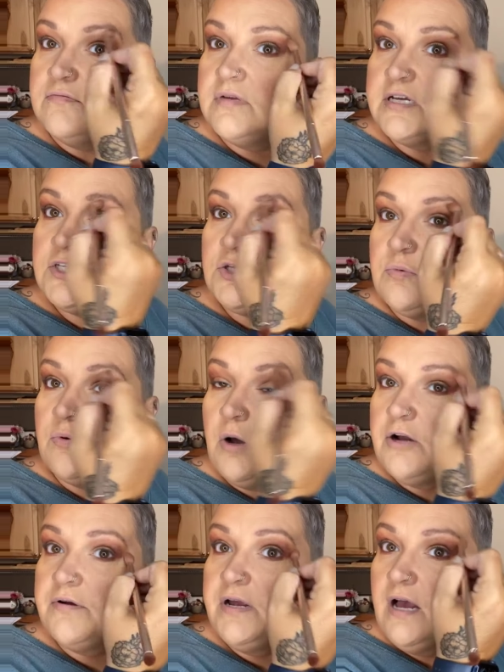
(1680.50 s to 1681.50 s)
like super
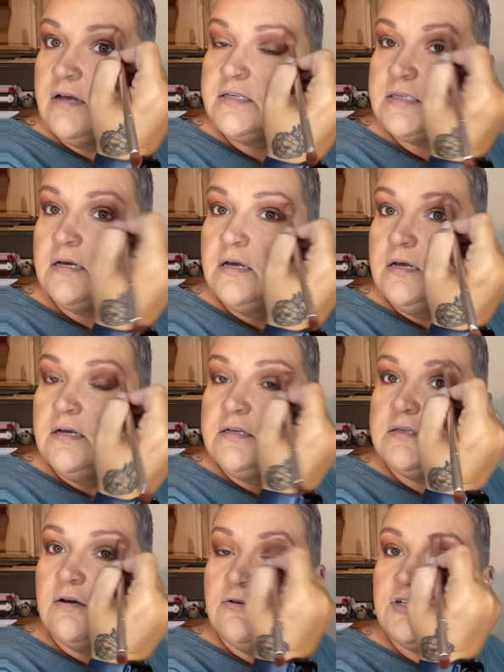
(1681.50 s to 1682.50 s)
watery eyes.
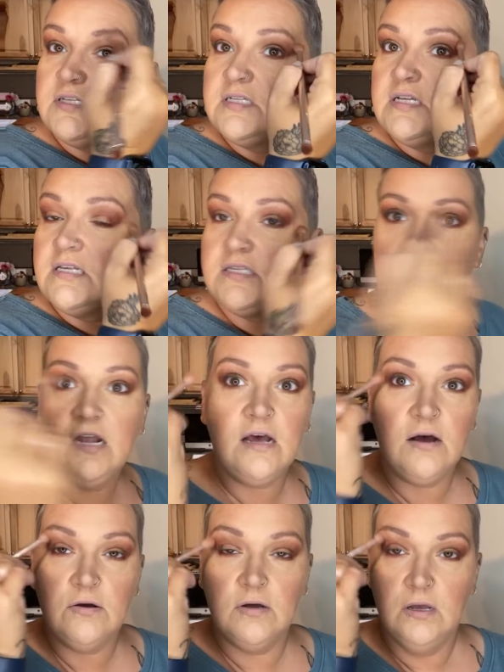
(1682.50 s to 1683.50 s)
So just test that
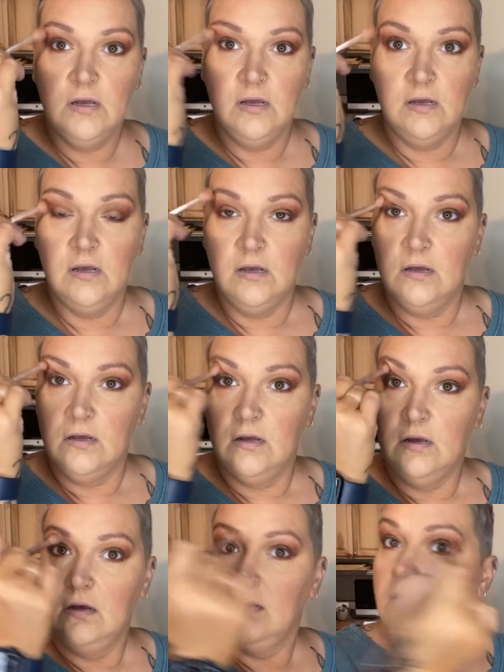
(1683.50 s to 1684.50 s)
out.
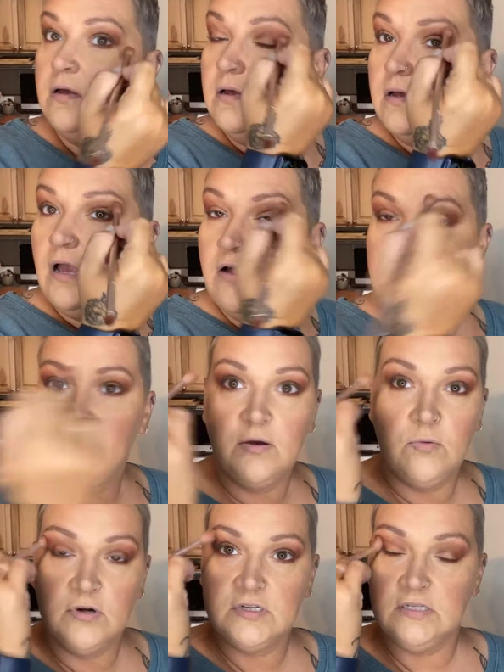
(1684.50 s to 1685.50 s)
Everything
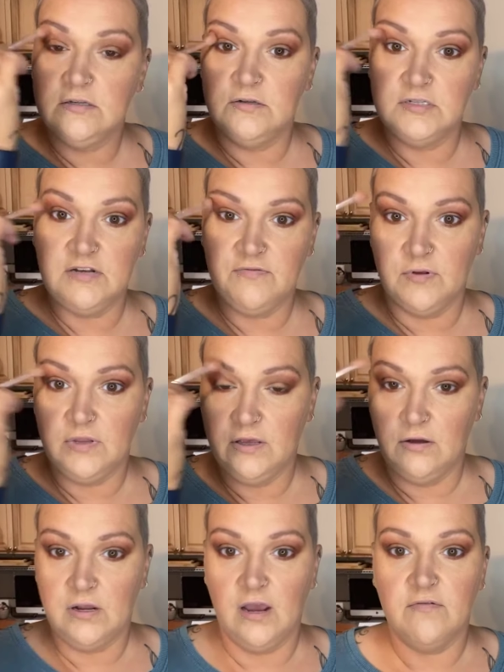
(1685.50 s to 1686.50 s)
works a little differently
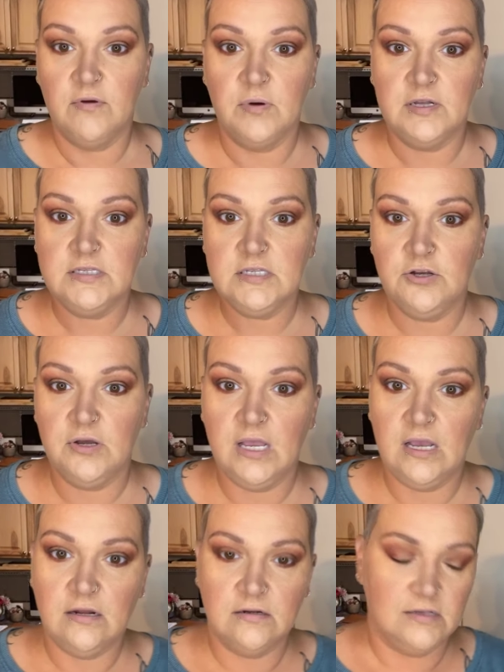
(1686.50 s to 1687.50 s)
on everyone, so you
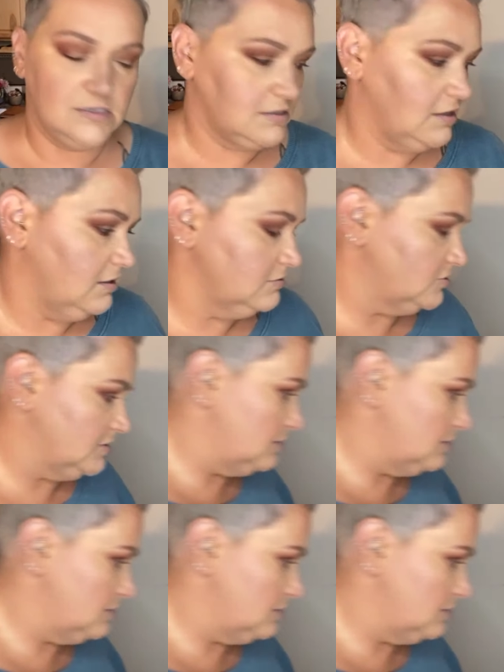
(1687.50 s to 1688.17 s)
can't, it's not just